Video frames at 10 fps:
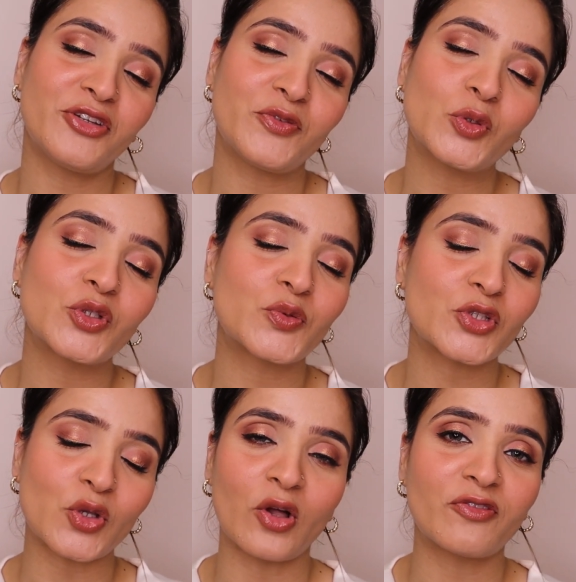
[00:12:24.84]
review, this
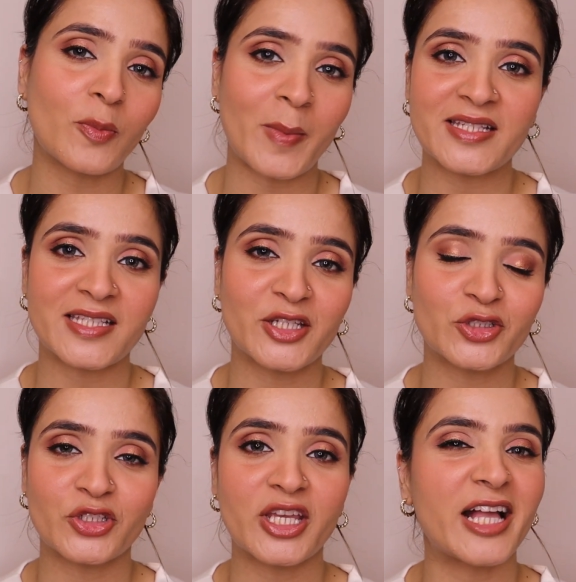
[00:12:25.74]
was all from my side today.